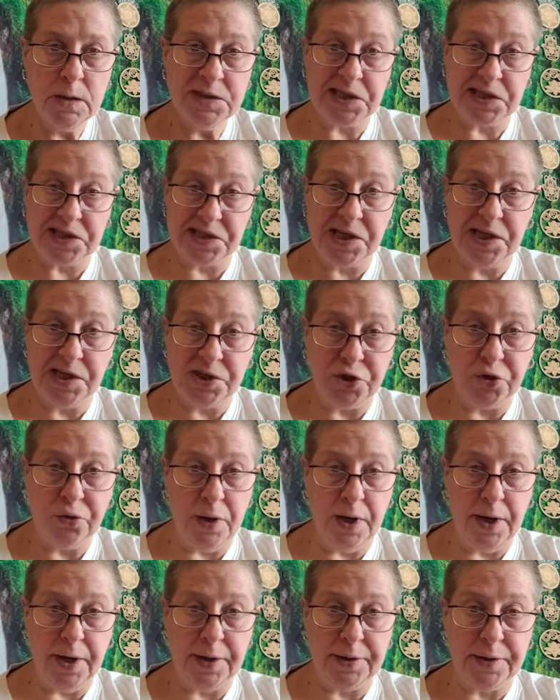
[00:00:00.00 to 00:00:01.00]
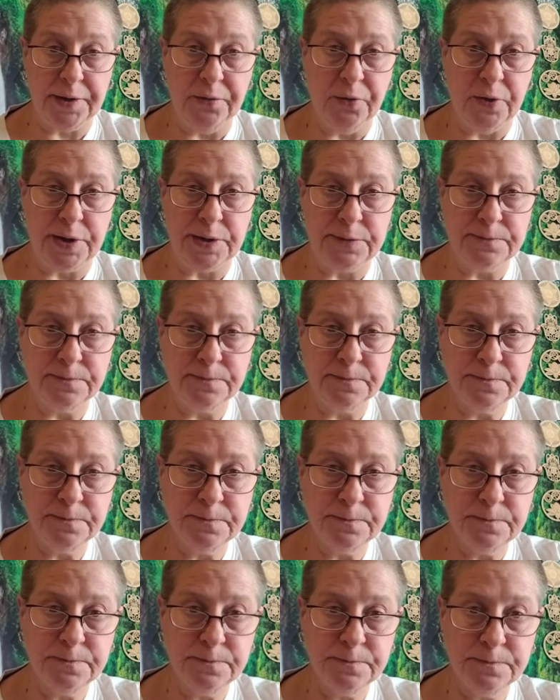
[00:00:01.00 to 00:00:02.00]
to teach you how to do it.
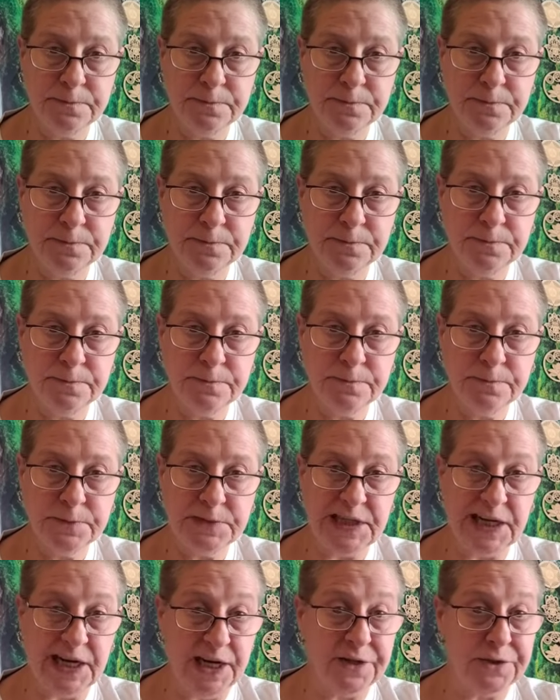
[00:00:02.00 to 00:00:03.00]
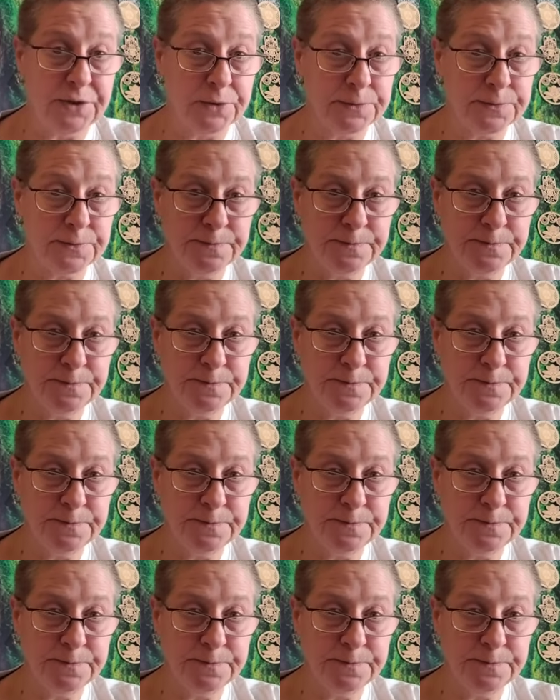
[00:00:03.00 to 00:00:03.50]
Either.